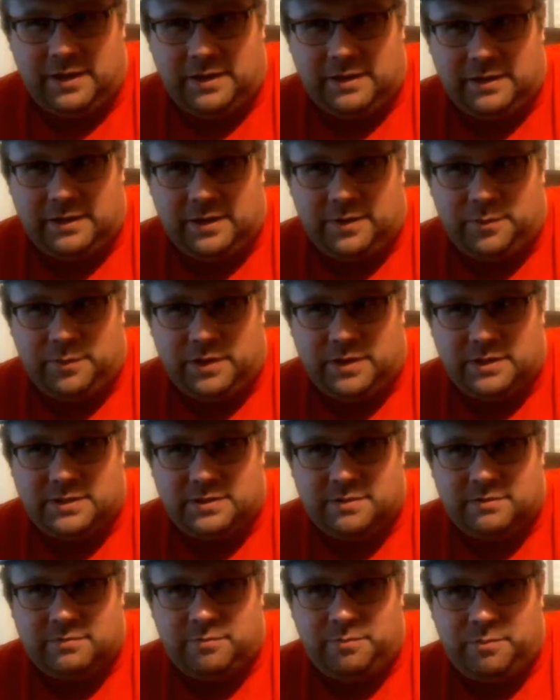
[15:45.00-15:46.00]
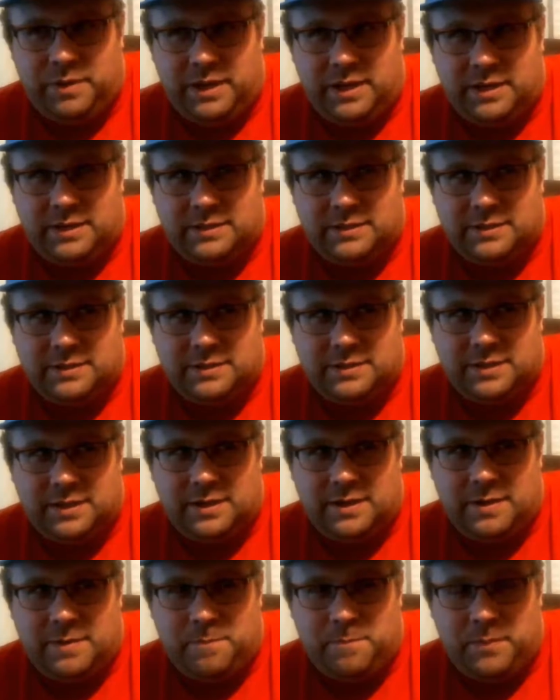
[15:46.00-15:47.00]
There must have been
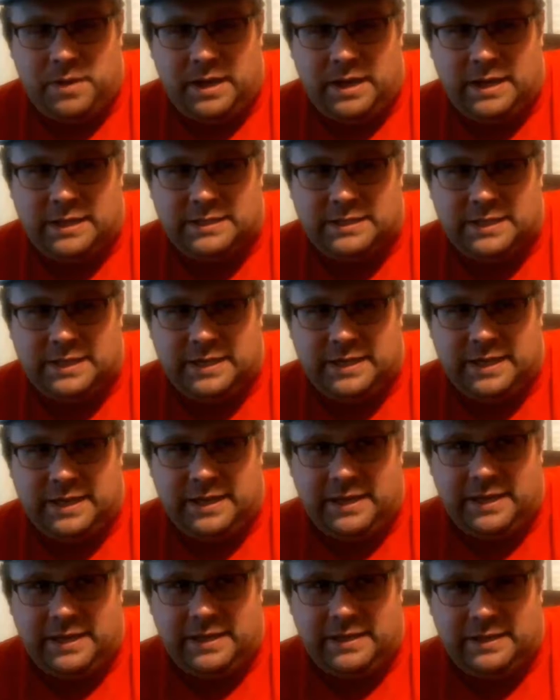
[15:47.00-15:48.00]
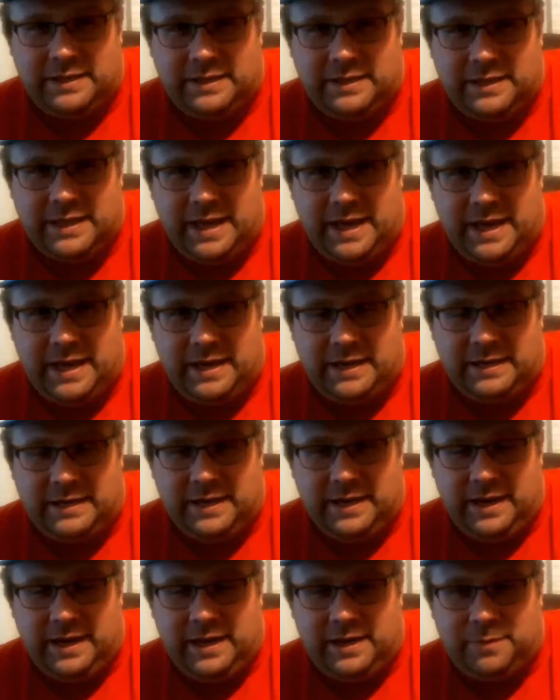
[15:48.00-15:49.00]
some magic in that
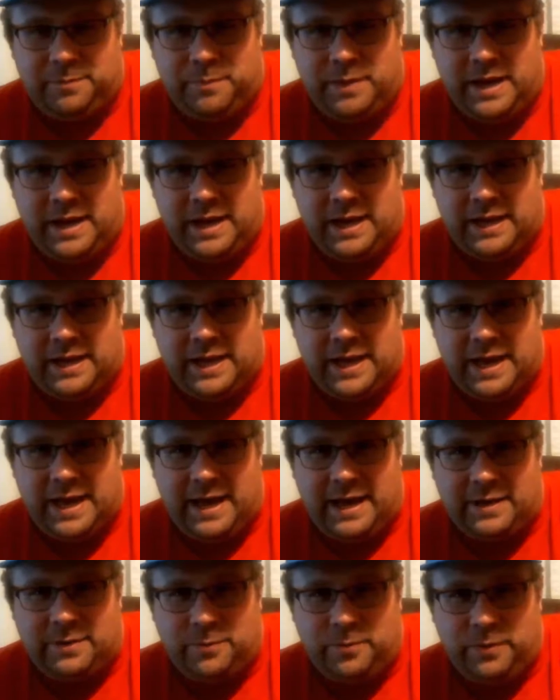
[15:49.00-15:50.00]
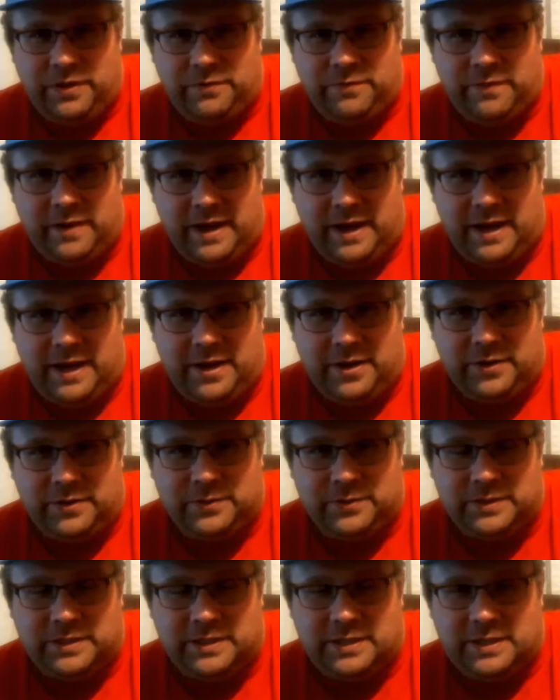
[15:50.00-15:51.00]
netback hat we
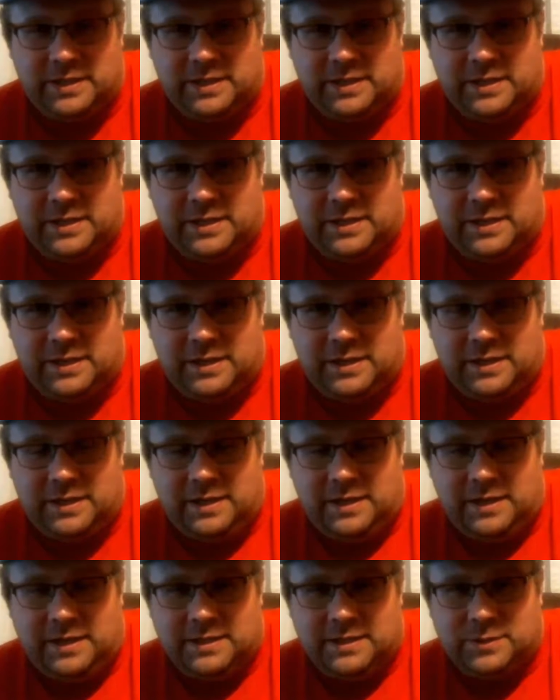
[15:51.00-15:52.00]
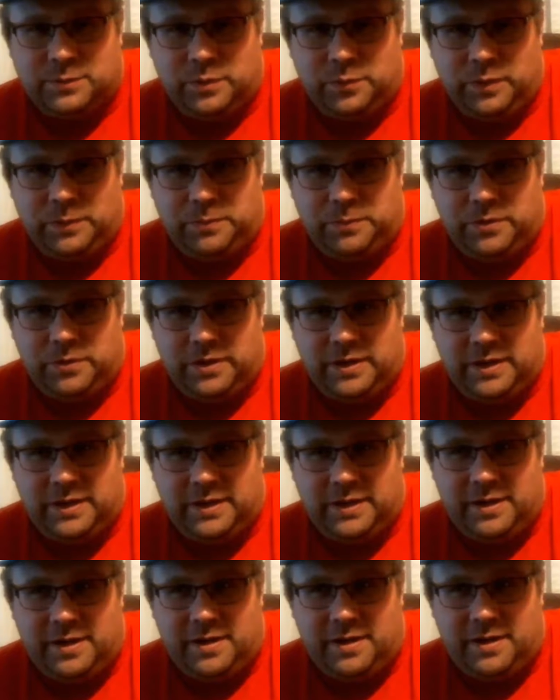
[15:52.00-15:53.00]
found, 'cause when we put
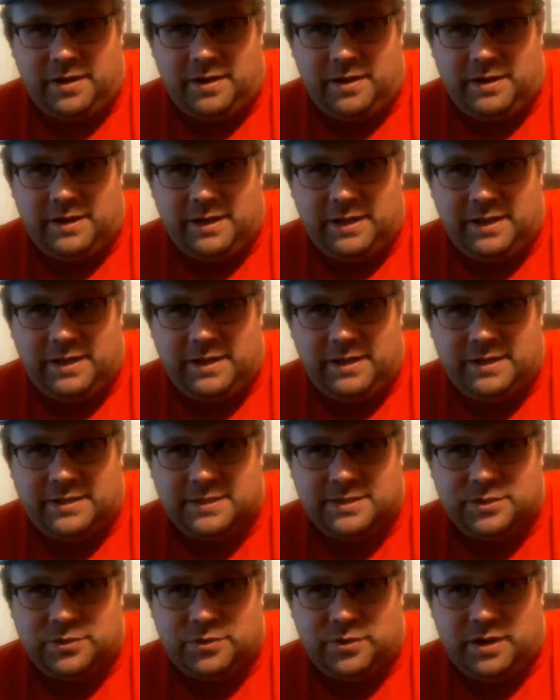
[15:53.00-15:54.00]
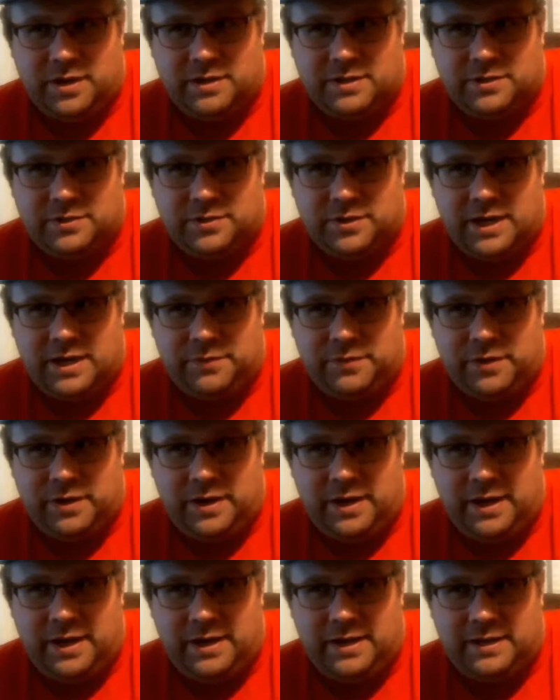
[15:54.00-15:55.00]
it on his truck driver
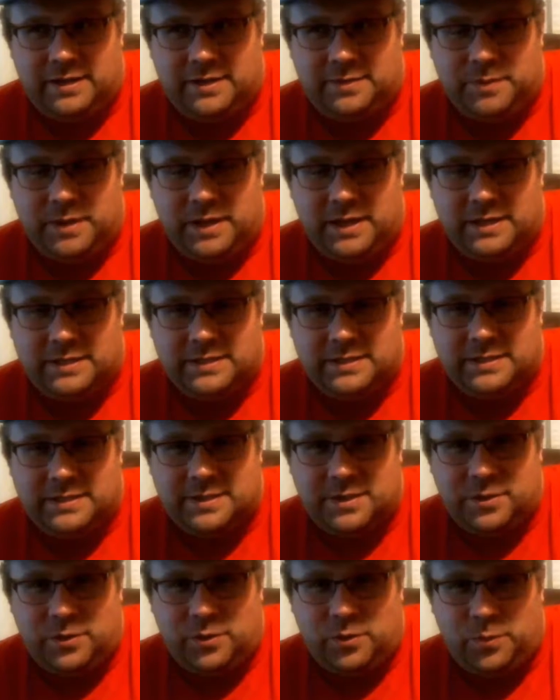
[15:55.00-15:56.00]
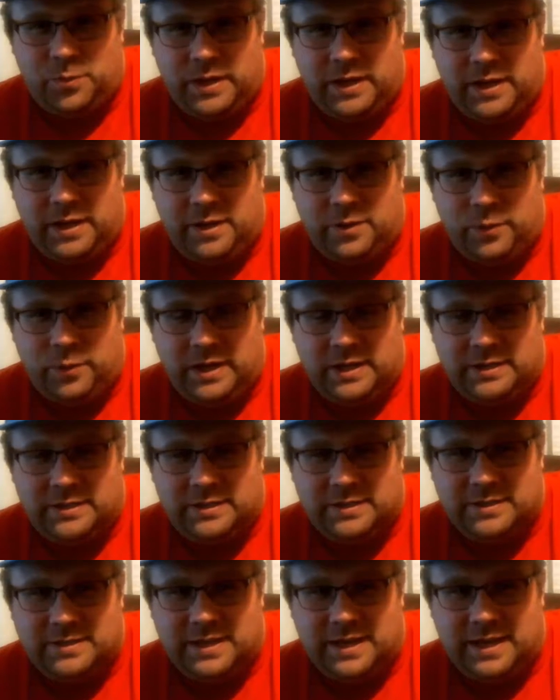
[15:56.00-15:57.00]
head, my snowman went
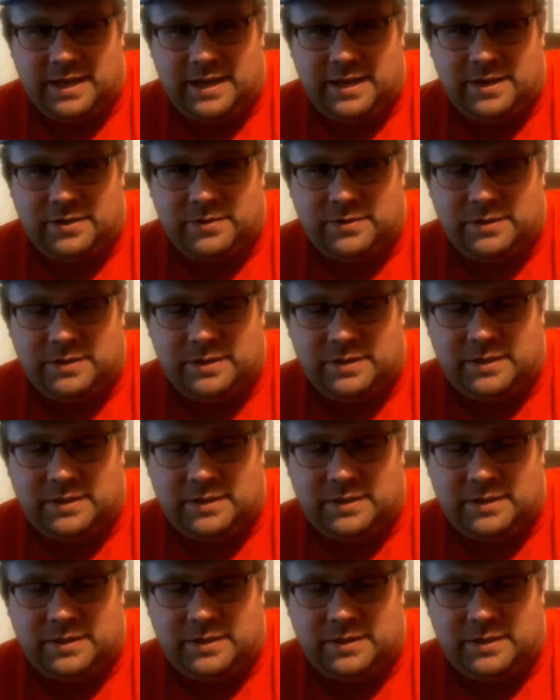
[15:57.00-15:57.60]
to town.